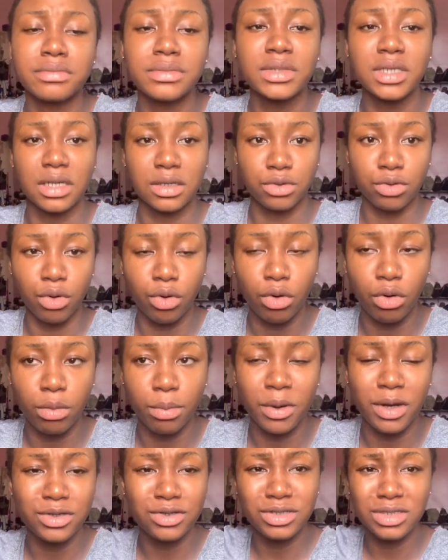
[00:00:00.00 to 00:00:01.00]
and all, but I
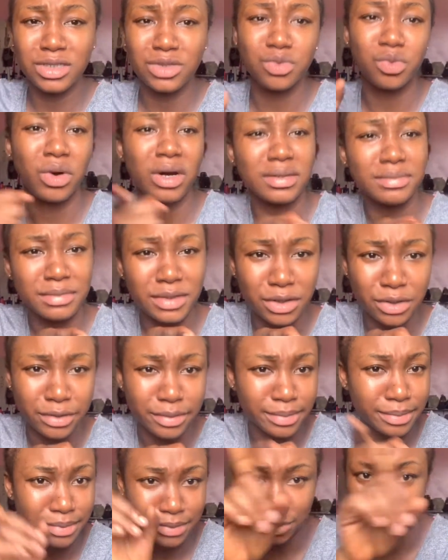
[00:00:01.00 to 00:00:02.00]
just did 1 makeup,
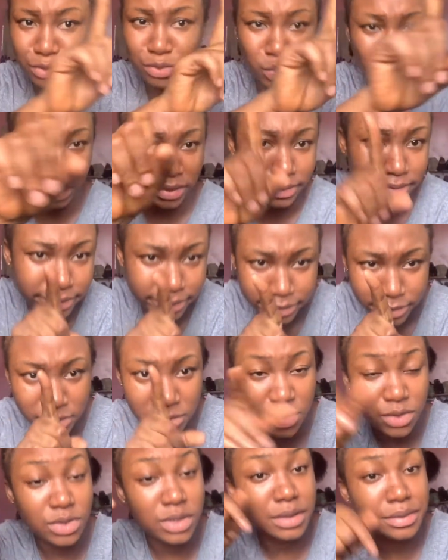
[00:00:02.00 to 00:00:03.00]
just 1
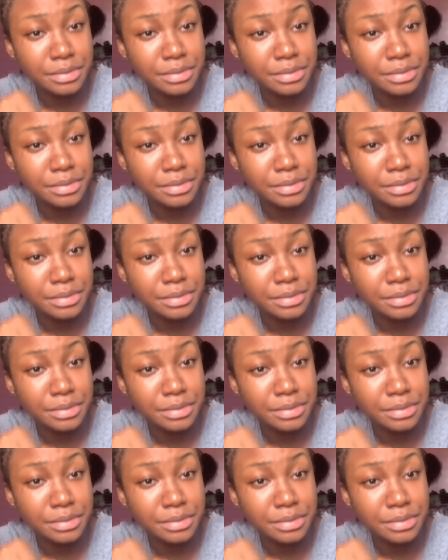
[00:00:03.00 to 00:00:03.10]
today,